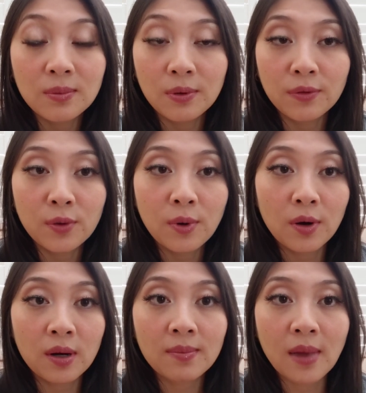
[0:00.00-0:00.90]
uh, perfume
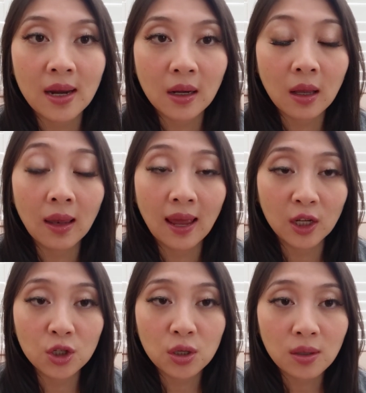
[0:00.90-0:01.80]
are in my
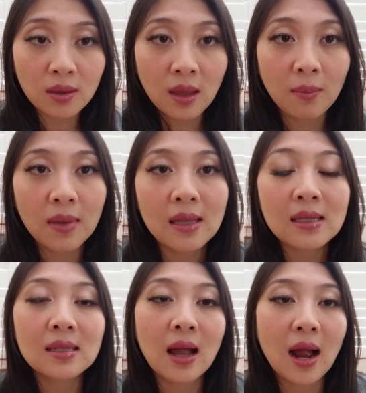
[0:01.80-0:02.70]
collection, that
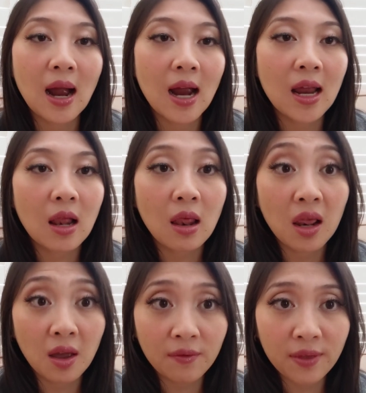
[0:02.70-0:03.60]
means I
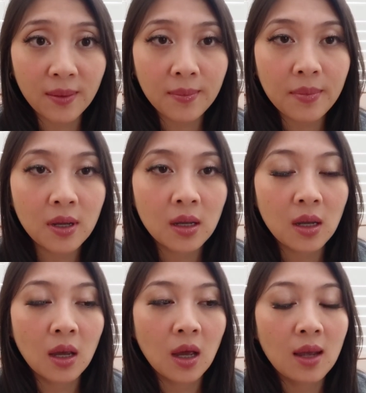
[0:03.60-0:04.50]
love them,
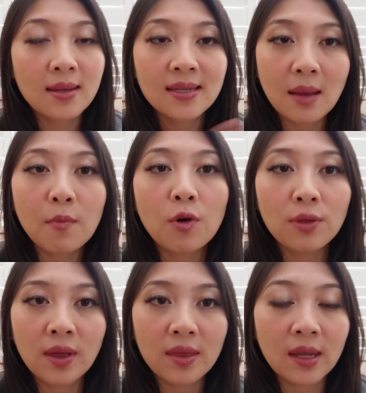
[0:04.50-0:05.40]
some more
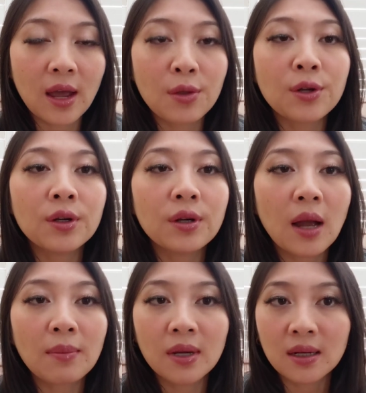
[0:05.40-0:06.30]
than the other.
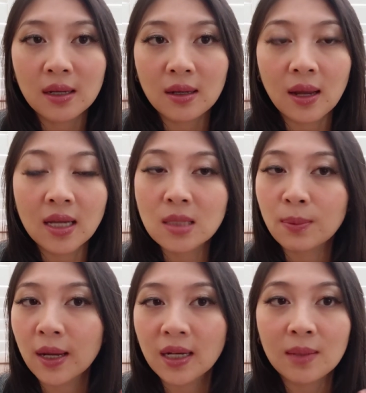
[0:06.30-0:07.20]
I'm gonna
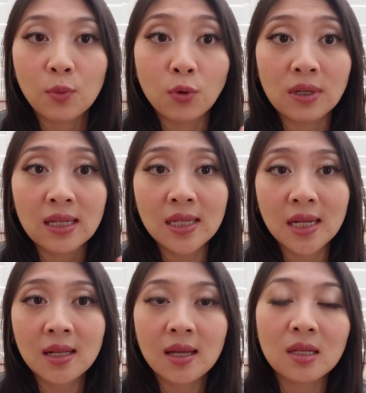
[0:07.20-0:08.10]
explain in more
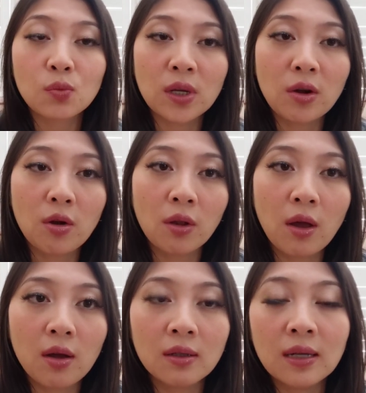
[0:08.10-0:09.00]
detail as we go
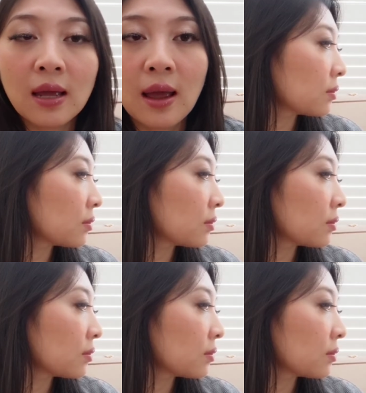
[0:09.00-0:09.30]
along.